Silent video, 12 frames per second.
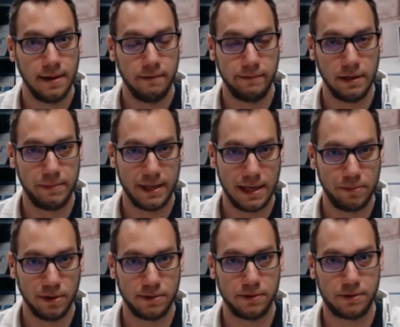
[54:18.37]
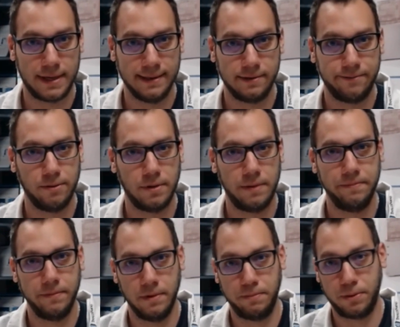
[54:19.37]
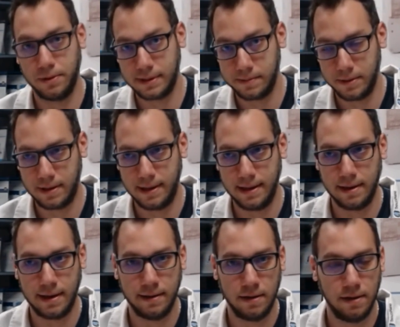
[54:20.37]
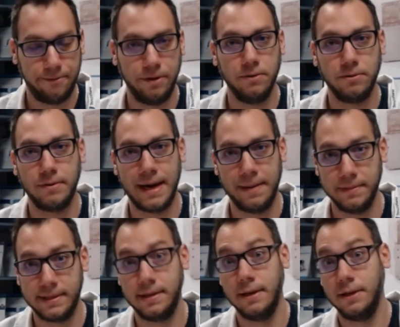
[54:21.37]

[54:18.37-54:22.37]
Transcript: will be able to transform approximately a few grams